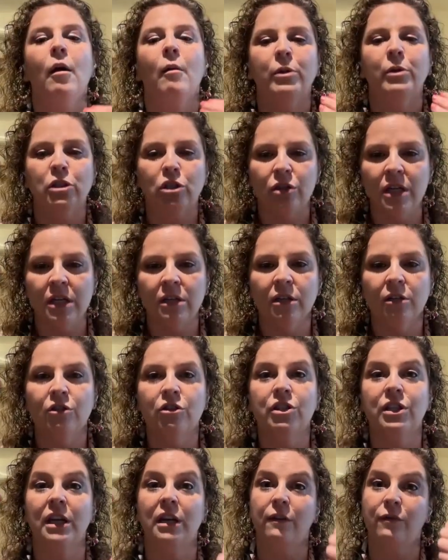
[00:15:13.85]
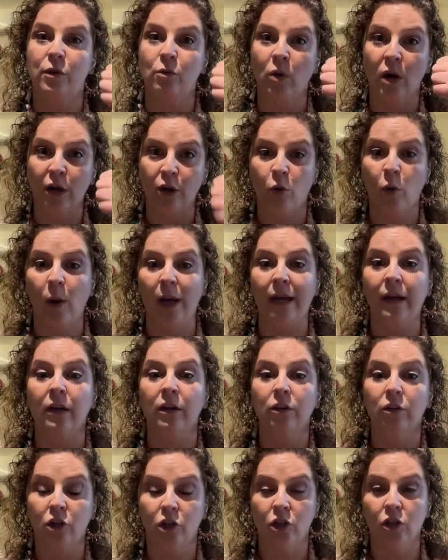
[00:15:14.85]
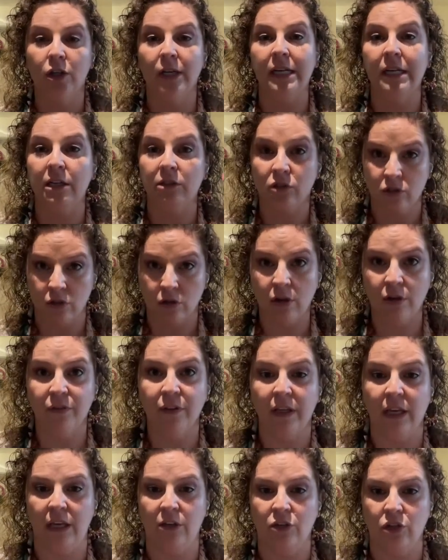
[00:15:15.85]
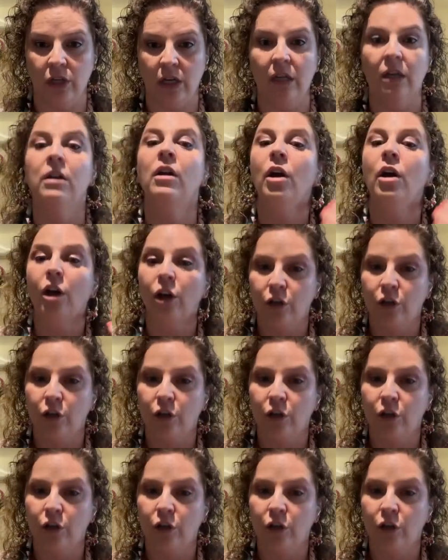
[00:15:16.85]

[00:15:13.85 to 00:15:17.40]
but you need to understand if you want quick, curated certification,